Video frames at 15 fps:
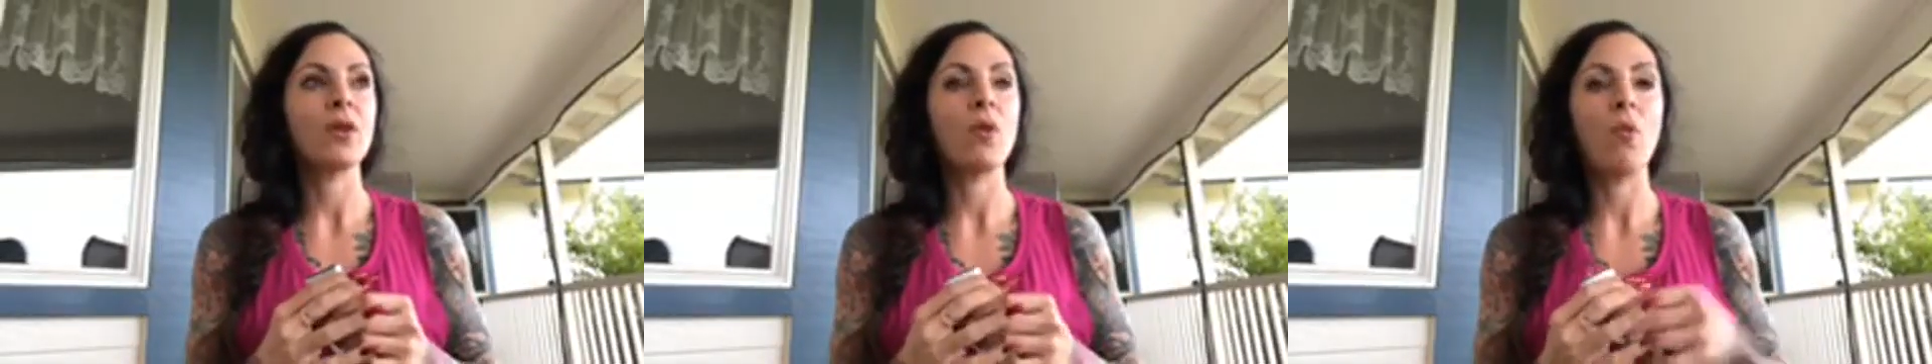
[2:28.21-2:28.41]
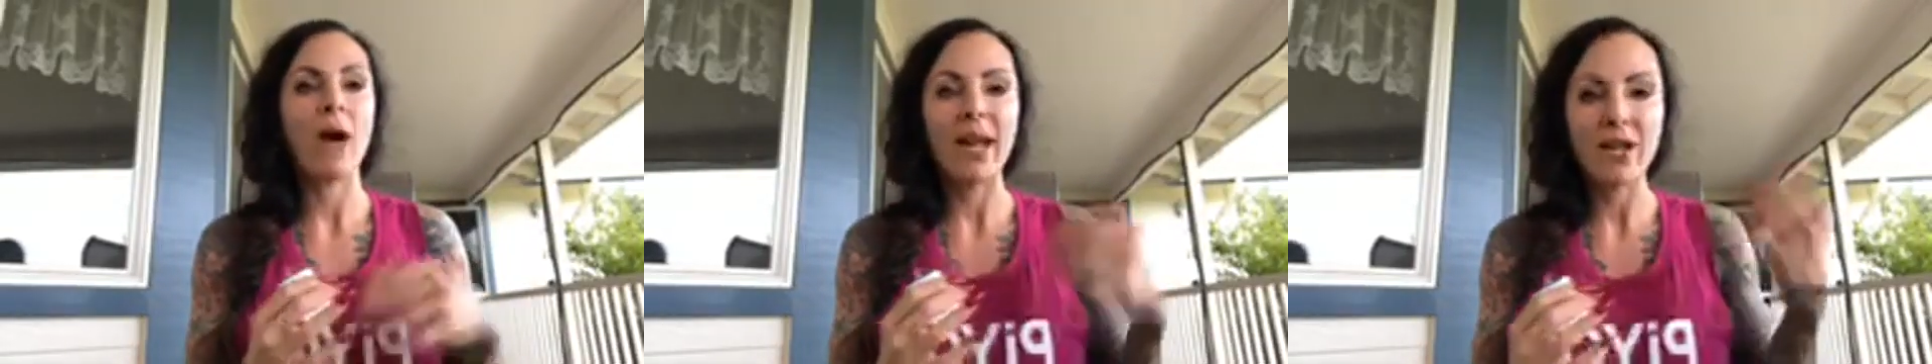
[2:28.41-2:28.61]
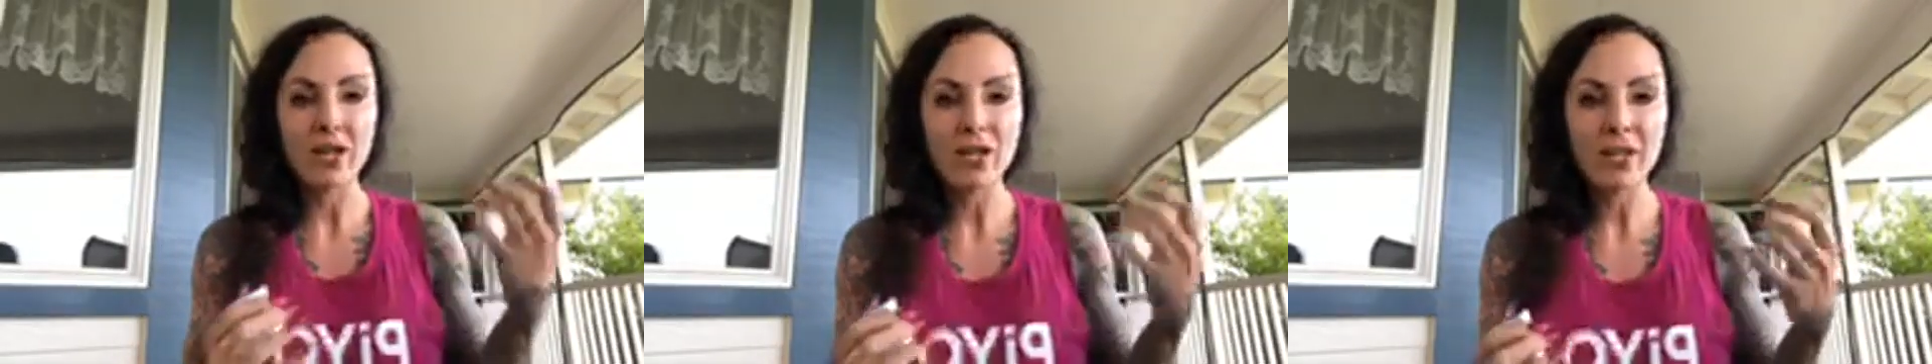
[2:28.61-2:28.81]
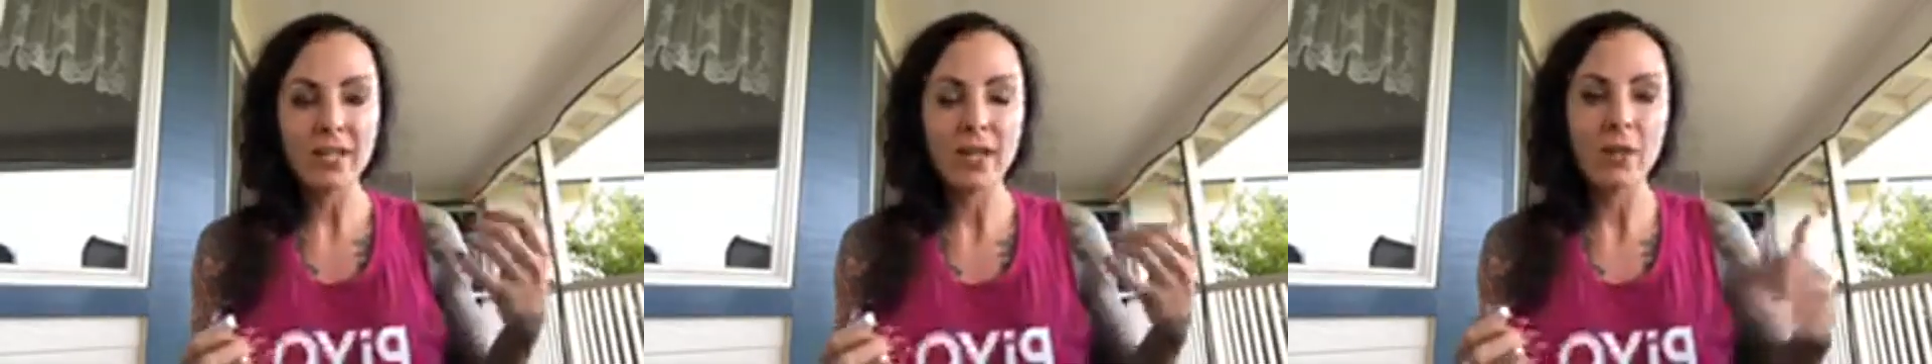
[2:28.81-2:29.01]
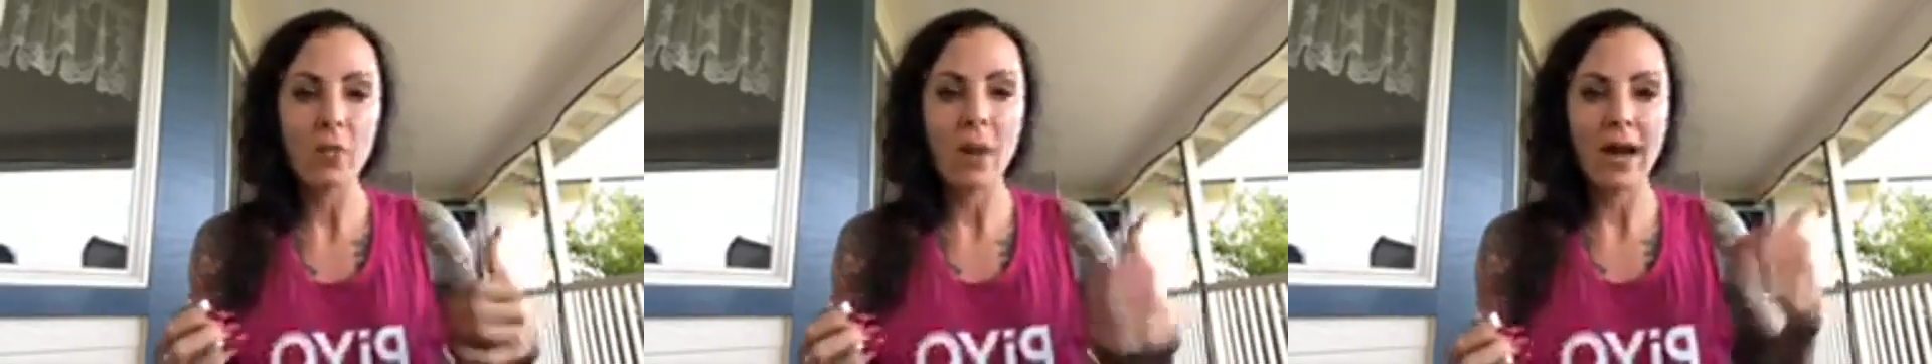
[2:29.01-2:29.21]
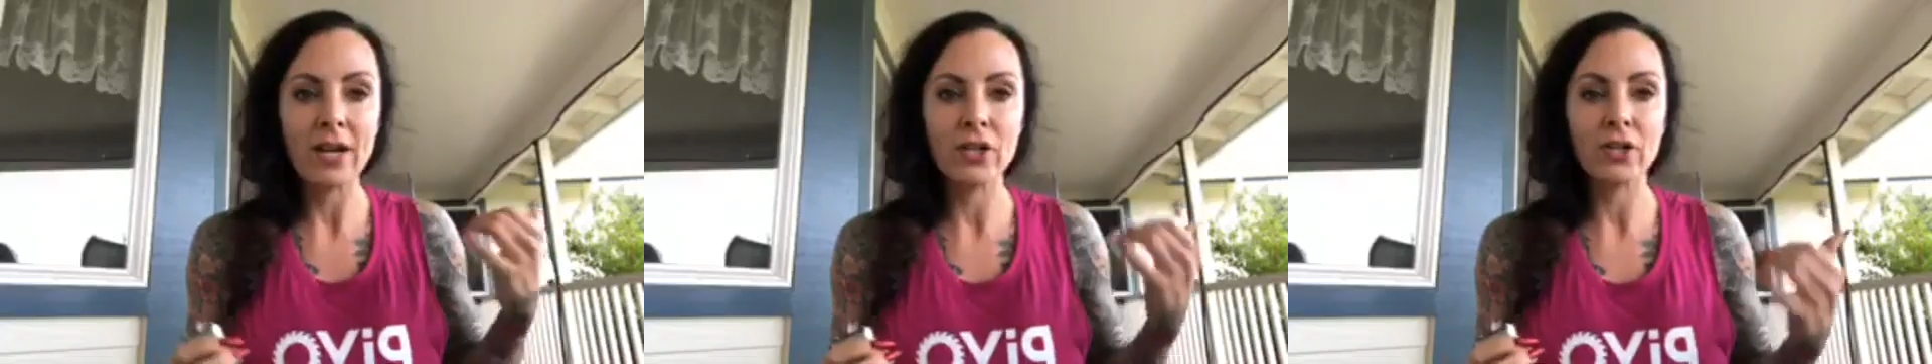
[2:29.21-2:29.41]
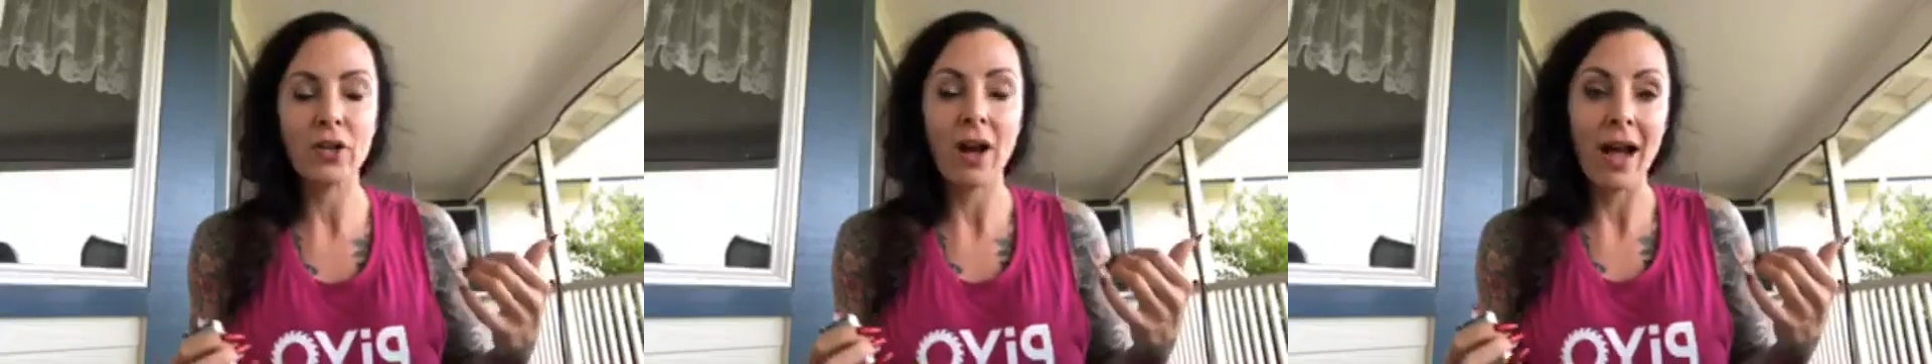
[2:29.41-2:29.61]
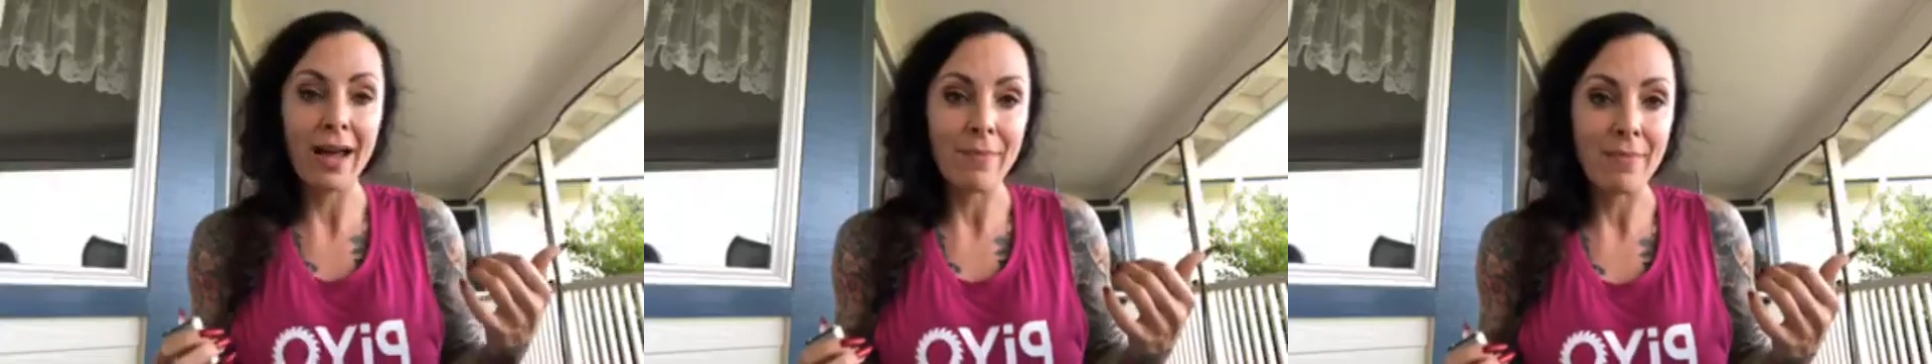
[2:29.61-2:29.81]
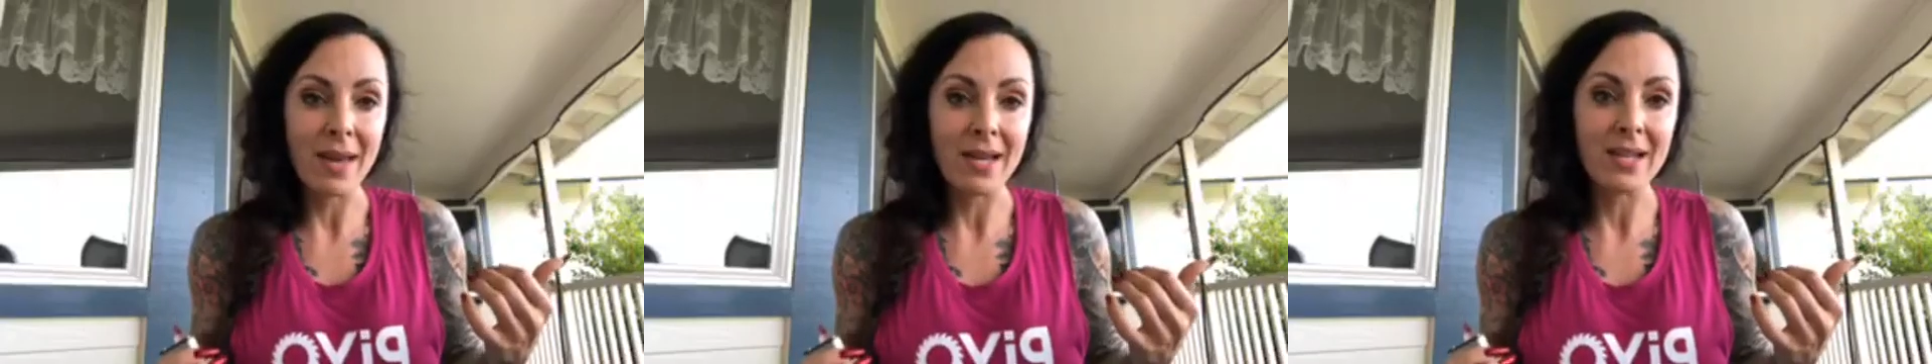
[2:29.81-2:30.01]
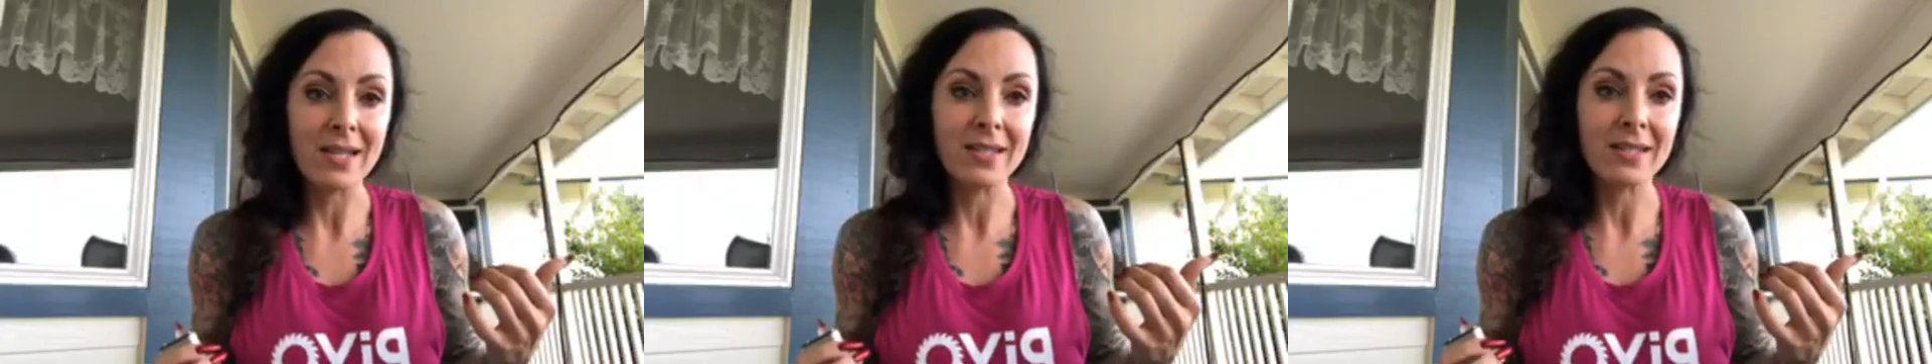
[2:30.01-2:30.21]
wires, and wires are high
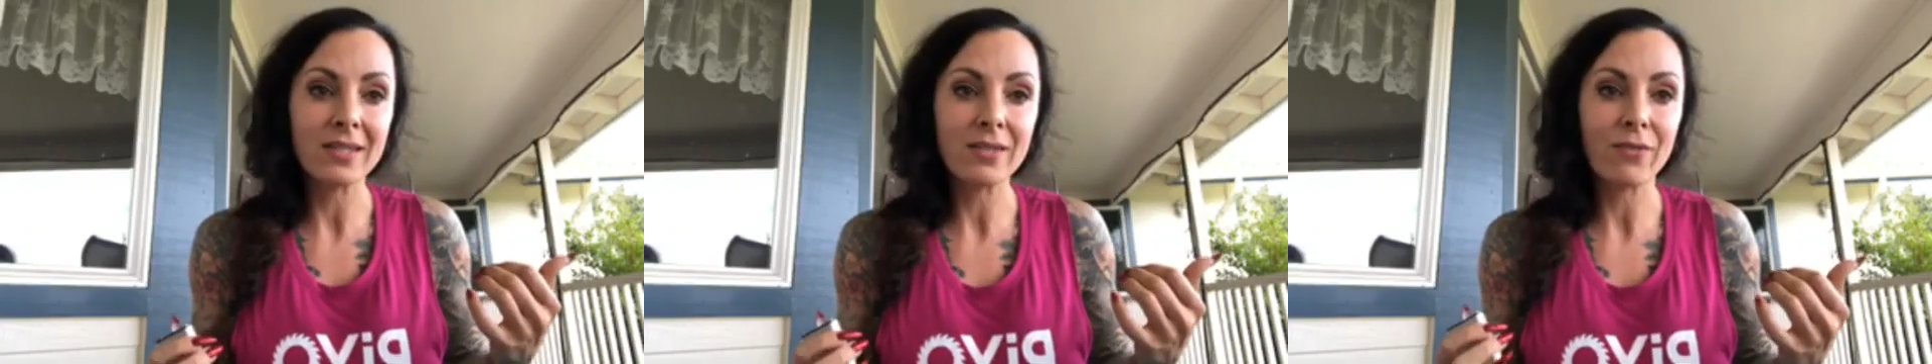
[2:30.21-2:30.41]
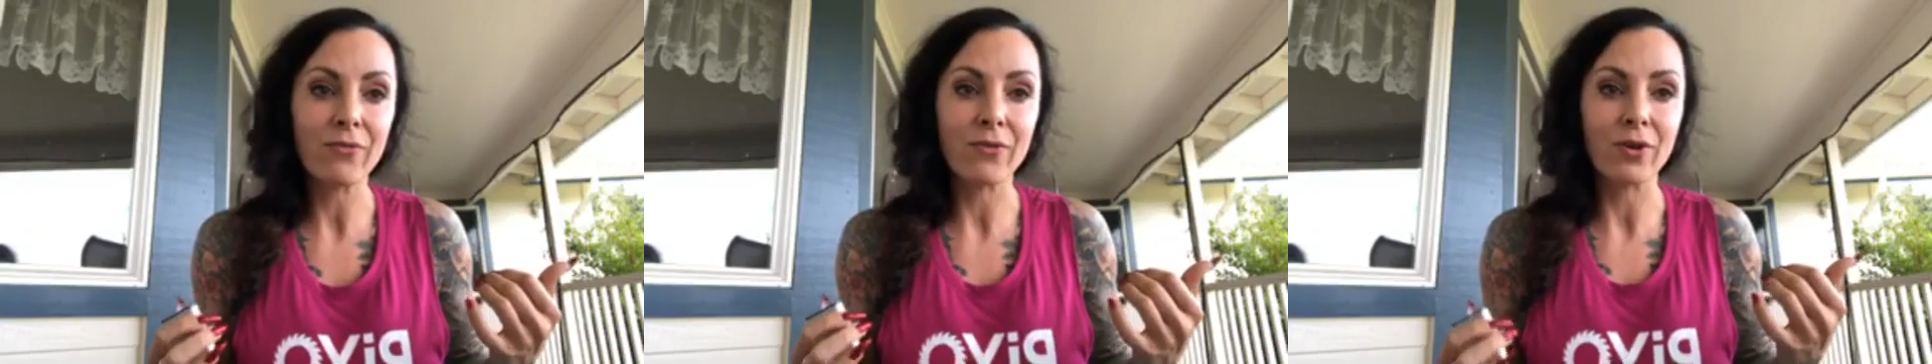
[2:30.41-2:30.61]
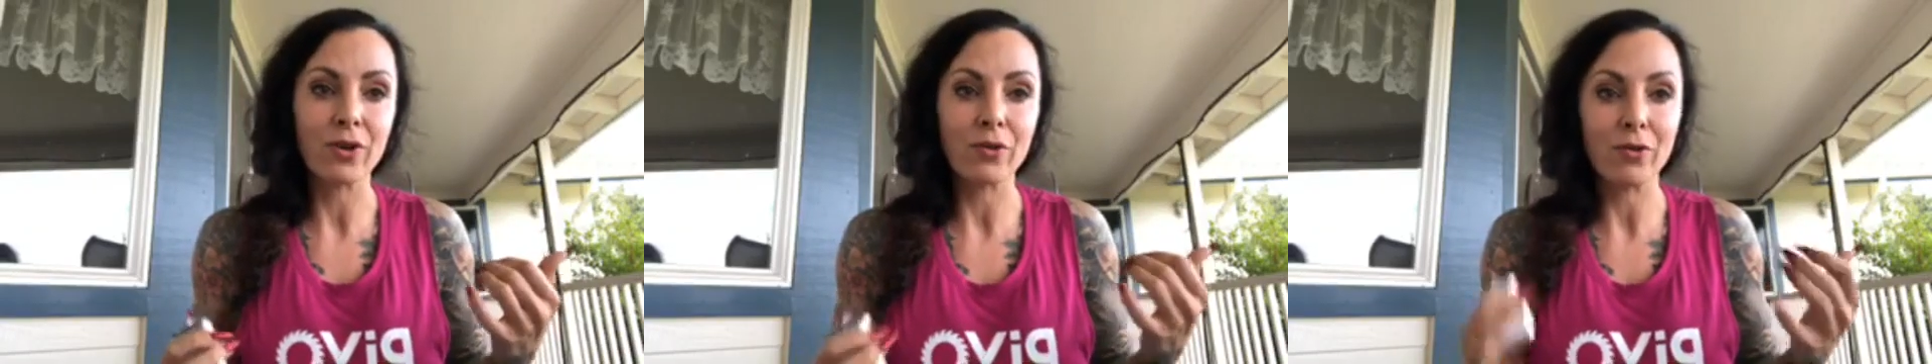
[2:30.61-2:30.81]
maintenance for